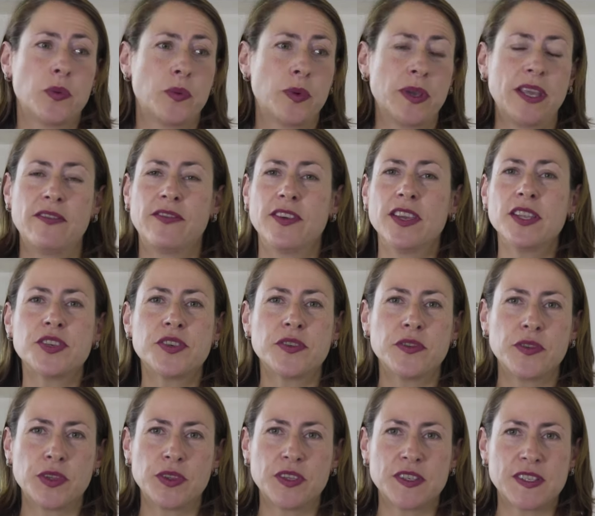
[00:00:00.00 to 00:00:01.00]
we've
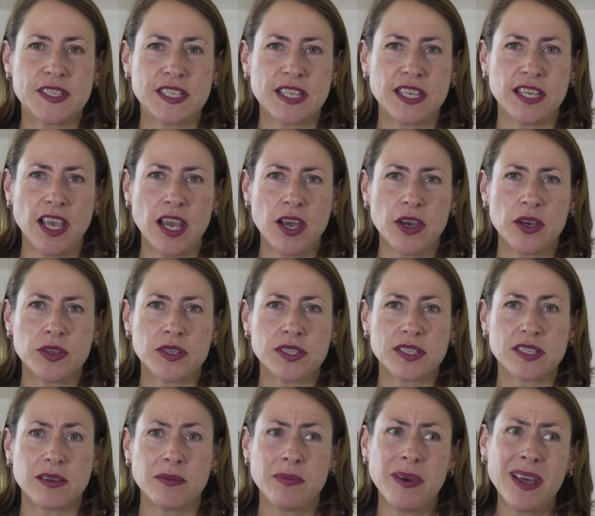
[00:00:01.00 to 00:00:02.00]
interviewed the
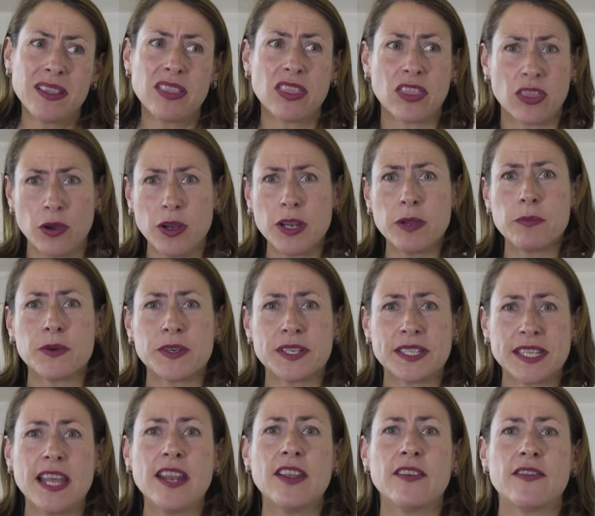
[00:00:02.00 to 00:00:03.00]
ceos about 30%
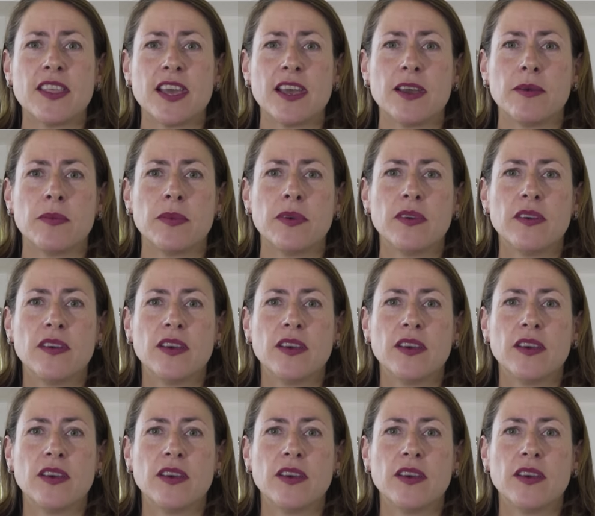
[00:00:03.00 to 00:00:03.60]
of them